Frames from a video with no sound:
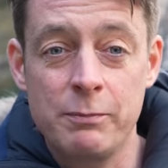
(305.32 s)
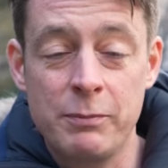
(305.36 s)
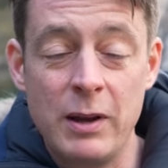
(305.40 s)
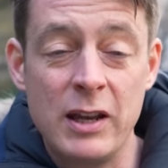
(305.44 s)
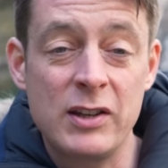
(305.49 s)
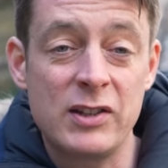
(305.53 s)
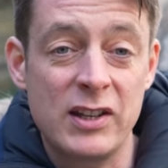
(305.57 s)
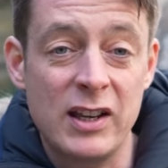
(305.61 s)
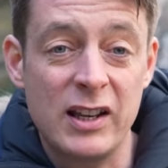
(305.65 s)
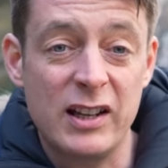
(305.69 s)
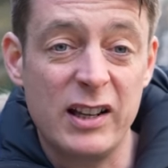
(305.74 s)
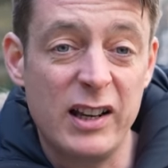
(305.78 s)

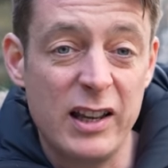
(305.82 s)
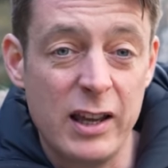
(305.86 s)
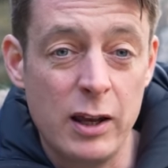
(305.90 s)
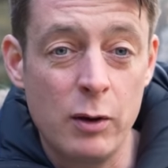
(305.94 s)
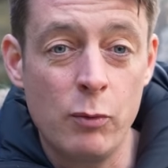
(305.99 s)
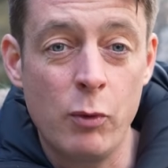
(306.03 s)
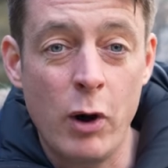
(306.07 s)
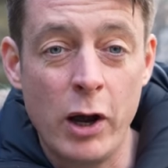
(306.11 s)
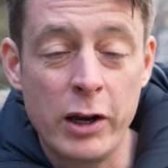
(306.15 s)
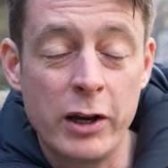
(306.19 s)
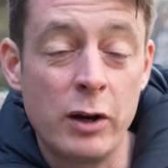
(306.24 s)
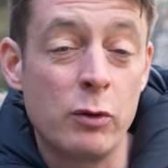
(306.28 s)
basically he
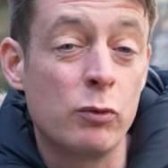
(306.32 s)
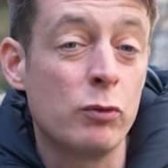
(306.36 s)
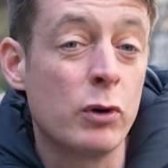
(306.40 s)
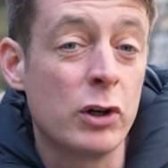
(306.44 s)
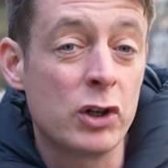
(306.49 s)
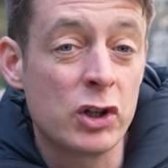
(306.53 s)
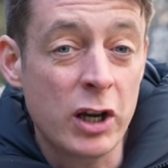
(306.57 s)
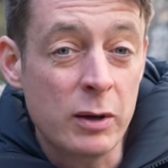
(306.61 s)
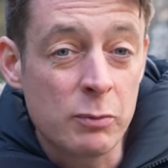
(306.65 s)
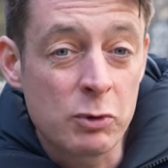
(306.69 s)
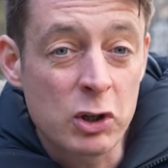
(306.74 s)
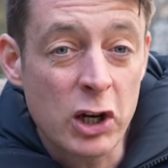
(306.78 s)
wanted
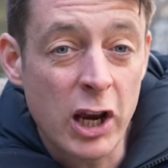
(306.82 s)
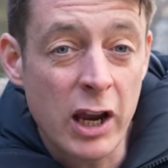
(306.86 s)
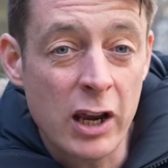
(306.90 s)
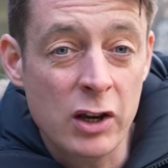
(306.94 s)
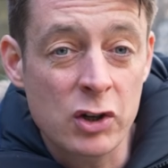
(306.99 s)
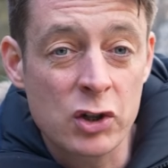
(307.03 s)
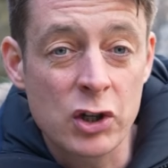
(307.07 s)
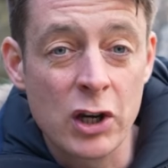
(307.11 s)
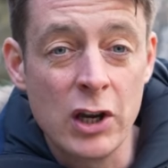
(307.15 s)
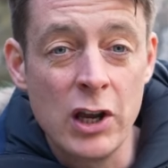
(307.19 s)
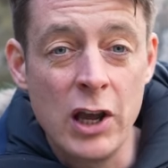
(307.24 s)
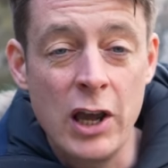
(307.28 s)
regime
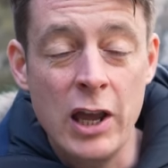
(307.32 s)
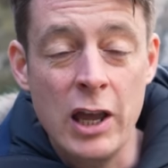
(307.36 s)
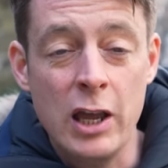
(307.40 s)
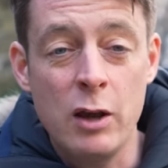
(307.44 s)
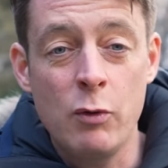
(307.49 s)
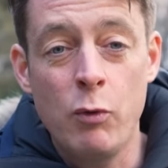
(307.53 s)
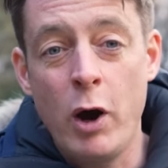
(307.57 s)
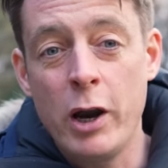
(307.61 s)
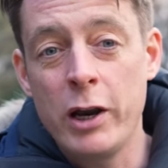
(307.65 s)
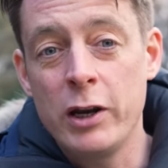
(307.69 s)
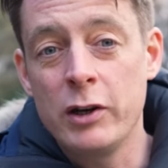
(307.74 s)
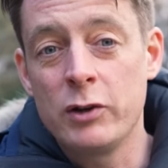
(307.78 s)
change. He
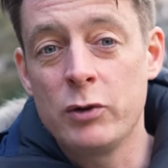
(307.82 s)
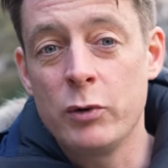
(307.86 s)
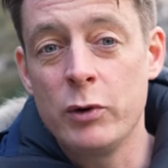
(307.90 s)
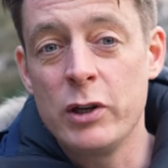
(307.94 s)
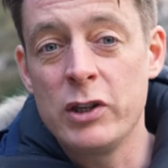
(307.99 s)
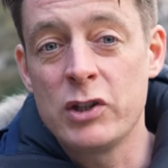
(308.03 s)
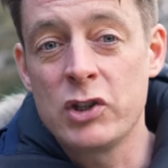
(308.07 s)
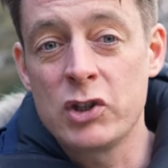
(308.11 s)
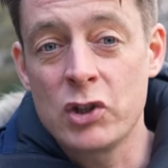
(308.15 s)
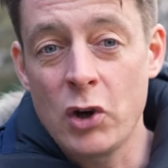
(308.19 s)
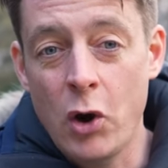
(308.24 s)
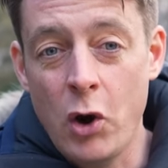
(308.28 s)
wanted to
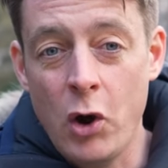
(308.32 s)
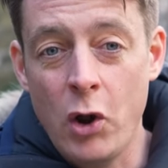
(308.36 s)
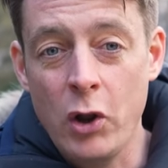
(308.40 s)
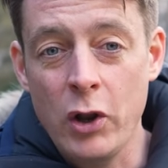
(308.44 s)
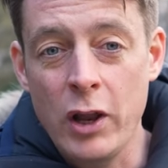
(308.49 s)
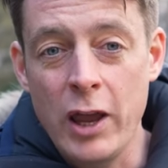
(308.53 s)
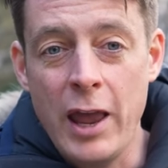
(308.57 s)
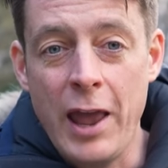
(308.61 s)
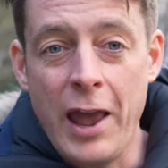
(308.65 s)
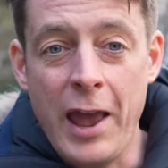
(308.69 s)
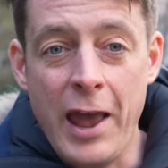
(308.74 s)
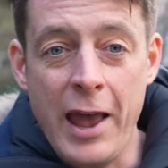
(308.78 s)
install
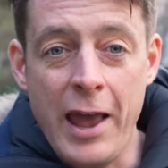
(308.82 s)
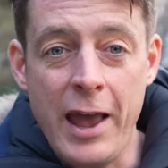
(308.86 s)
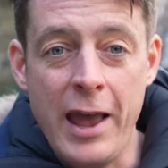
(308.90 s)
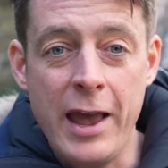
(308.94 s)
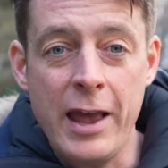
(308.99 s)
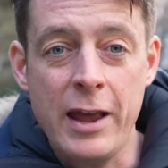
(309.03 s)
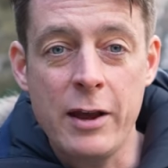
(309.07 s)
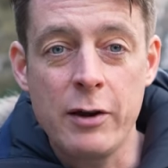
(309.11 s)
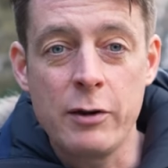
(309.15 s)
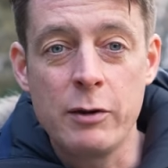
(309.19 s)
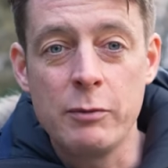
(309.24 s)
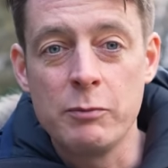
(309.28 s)

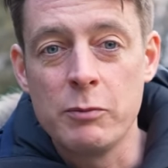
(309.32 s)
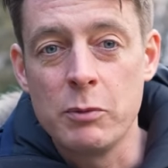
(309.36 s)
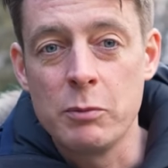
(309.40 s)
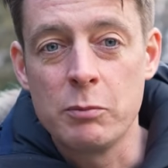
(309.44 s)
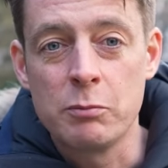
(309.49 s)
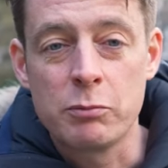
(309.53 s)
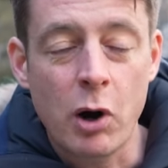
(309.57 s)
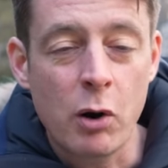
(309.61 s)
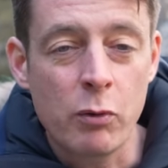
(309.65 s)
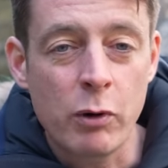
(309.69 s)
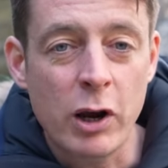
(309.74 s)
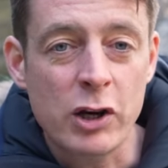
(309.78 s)
a
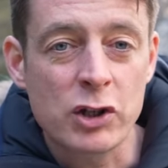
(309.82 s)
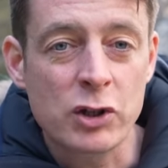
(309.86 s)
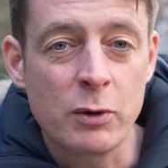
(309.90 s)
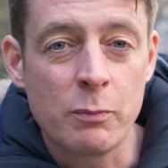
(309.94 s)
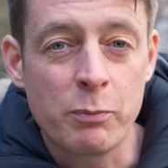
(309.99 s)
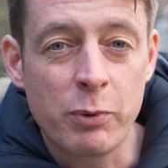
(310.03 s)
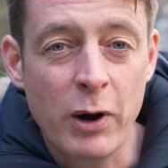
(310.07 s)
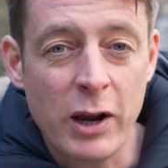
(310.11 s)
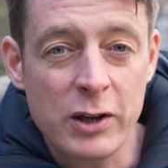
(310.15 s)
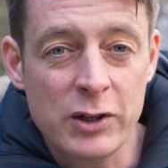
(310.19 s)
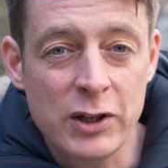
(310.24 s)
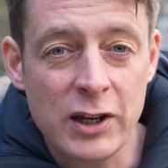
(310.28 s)
pro-Russian
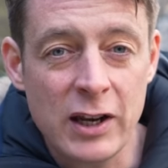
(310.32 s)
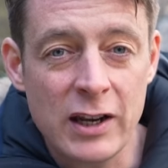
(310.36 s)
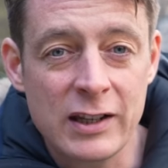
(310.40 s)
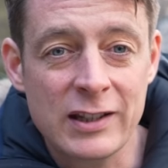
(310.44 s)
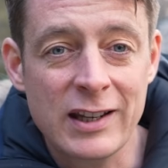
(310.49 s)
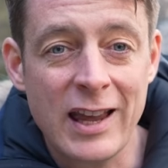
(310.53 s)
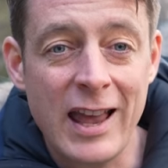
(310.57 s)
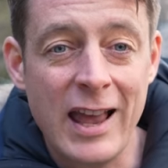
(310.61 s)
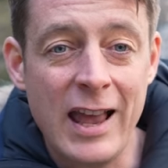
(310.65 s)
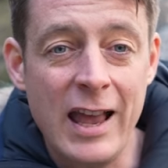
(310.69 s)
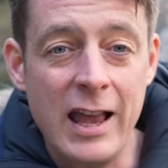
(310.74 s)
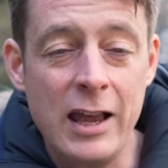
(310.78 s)
president
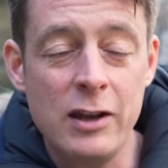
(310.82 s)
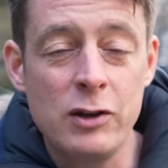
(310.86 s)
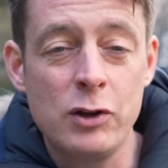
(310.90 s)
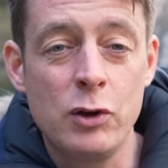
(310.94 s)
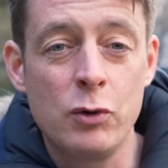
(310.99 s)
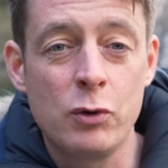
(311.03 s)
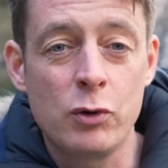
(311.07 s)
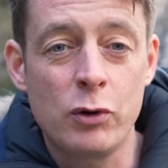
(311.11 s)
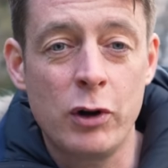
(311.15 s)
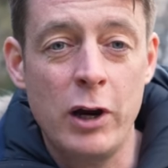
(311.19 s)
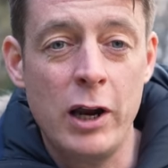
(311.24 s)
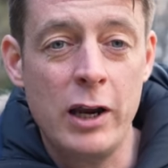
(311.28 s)
in
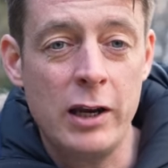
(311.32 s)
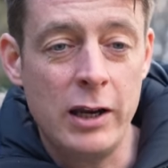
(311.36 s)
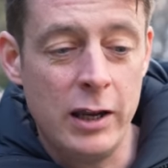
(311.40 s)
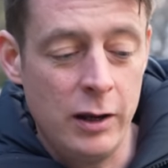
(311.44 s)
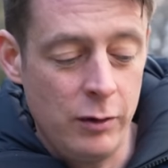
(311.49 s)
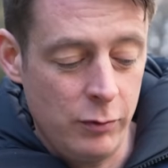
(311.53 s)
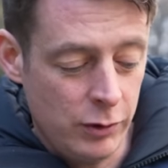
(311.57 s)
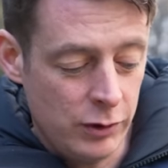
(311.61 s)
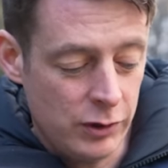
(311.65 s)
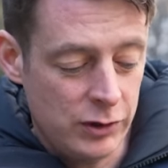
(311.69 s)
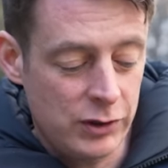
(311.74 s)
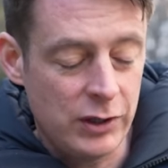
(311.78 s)
Ukraine. He
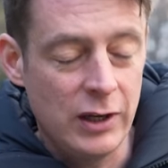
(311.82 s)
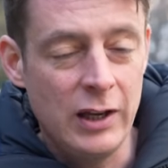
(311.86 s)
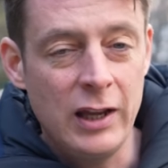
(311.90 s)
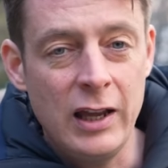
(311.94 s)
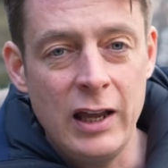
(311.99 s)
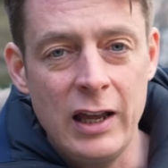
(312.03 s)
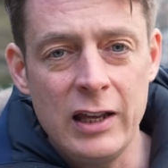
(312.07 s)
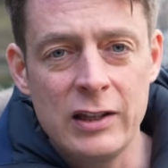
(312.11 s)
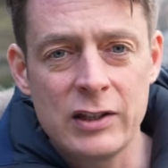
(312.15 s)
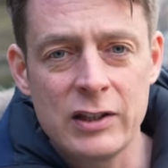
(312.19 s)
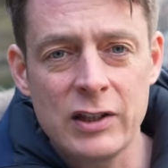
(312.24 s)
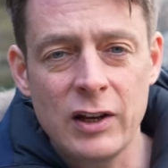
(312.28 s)
was
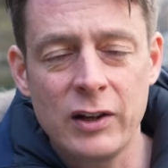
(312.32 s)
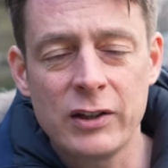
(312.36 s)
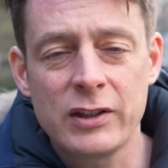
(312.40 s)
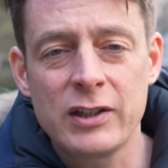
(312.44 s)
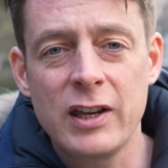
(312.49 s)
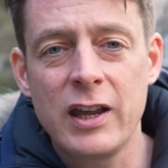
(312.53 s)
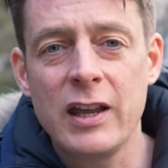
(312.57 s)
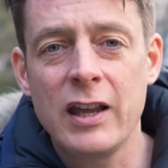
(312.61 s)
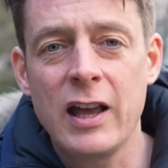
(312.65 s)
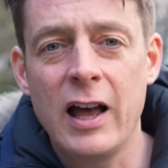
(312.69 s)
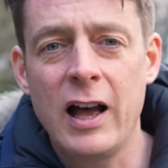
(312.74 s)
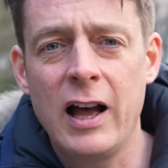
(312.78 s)

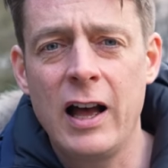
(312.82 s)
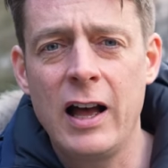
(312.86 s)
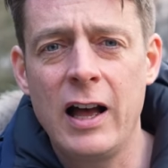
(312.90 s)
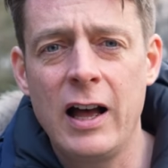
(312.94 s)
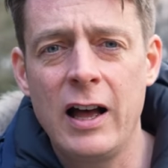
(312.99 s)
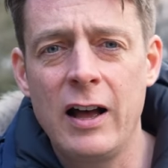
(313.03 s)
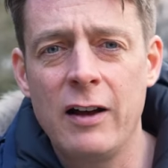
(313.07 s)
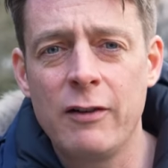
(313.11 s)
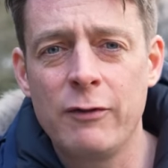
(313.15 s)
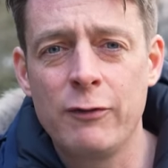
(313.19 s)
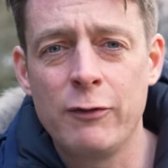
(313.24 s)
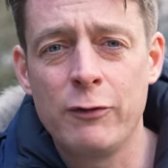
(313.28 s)
insulting
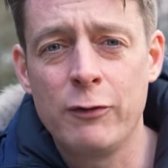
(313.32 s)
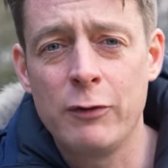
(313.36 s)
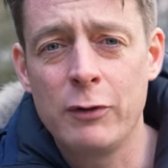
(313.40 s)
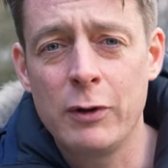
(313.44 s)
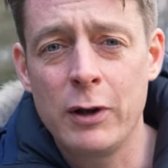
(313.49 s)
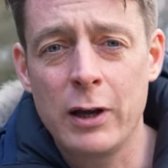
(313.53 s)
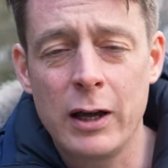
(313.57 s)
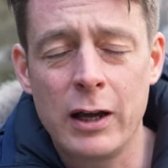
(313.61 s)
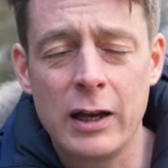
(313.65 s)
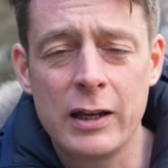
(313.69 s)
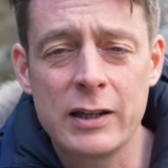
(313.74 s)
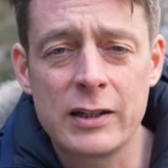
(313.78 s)

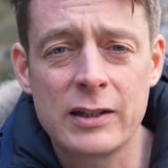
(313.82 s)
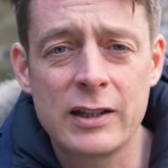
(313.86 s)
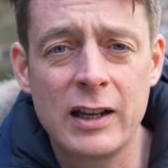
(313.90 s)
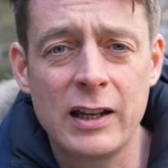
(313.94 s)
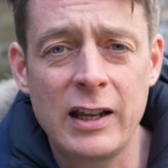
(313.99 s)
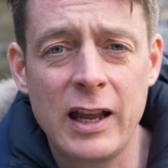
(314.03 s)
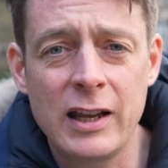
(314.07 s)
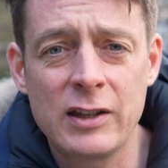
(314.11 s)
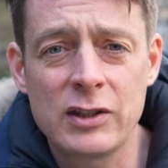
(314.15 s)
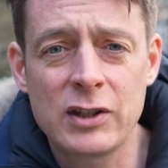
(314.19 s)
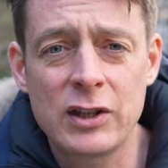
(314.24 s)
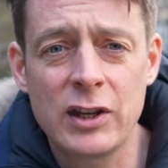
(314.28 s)

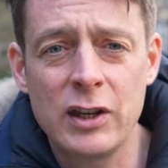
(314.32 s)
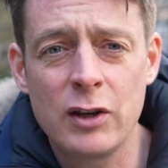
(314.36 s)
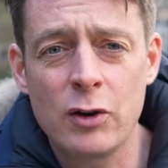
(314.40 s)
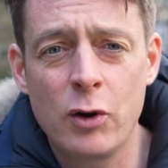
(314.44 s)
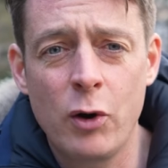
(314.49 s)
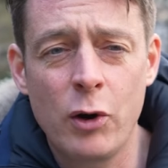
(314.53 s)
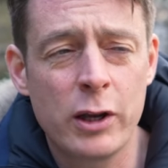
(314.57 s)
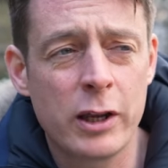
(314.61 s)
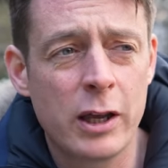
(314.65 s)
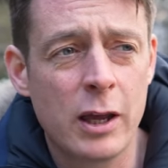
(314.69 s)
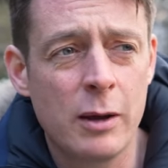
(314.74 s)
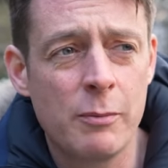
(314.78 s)
Zelensky,
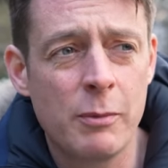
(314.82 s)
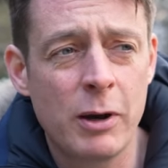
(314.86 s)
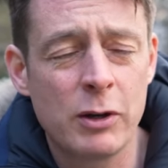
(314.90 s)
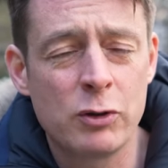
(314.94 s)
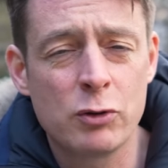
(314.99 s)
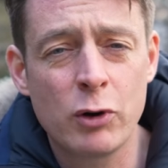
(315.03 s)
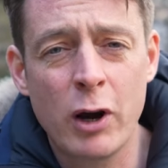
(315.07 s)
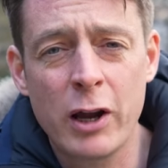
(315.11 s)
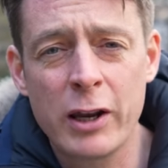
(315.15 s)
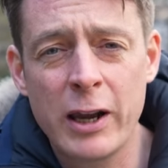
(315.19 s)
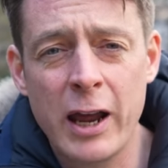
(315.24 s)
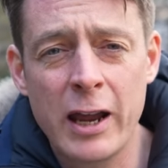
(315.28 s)
calling him a
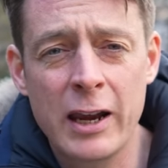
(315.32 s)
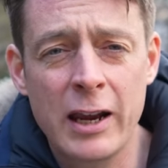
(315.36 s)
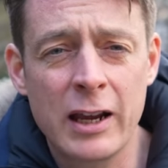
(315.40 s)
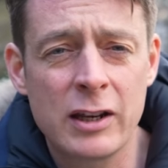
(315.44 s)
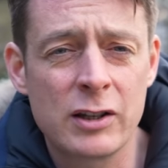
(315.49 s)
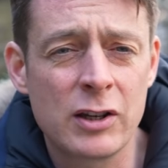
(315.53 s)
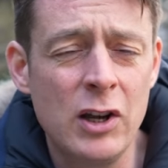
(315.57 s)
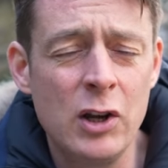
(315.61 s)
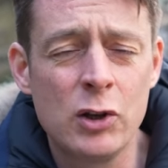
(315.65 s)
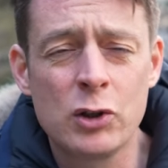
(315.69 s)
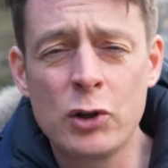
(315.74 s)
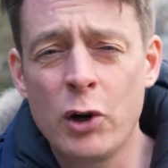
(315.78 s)
drug
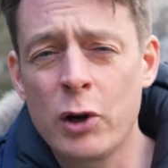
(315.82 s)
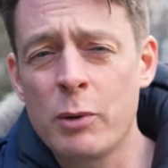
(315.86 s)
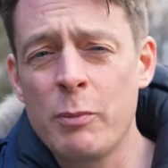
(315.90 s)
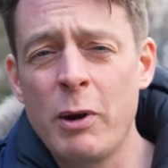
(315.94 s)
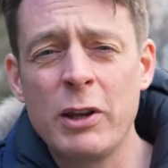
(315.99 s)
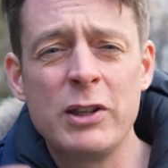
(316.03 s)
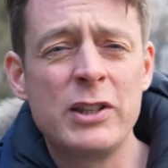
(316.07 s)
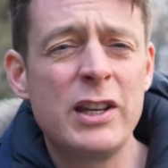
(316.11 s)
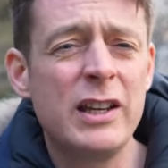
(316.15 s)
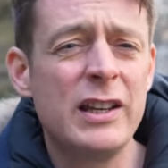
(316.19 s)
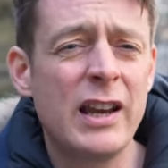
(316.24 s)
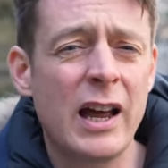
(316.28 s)
addict, talking
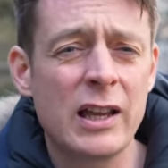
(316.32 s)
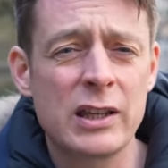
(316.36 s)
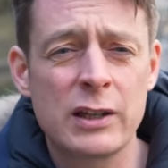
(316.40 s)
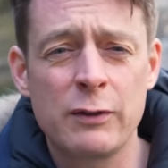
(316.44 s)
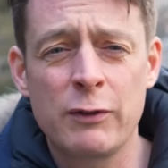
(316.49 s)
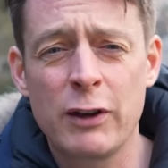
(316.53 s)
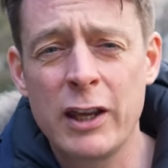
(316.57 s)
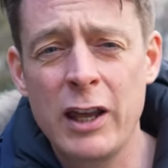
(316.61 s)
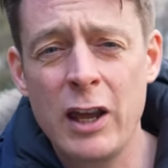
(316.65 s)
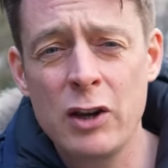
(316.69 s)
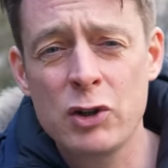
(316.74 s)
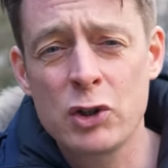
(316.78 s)
about
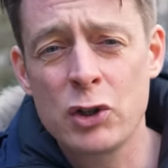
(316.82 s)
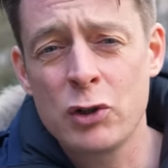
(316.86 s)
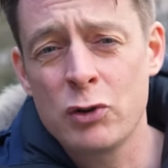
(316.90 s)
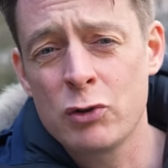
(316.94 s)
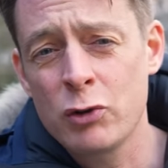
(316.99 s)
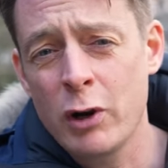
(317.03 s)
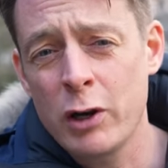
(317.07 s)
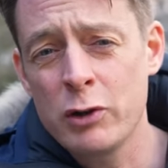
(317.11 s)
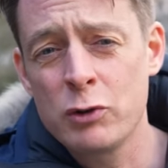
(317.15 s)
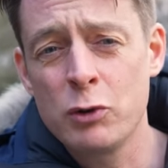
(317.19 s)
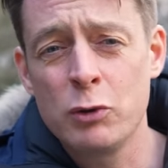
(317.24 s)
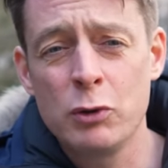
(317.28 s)
denazification,
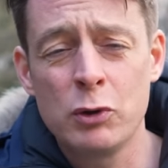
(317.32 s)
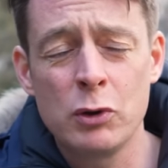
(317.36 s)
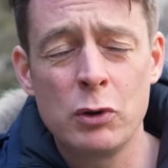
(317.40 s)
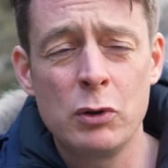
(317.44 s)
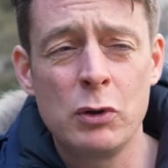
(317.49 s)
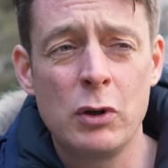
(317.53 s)
trying to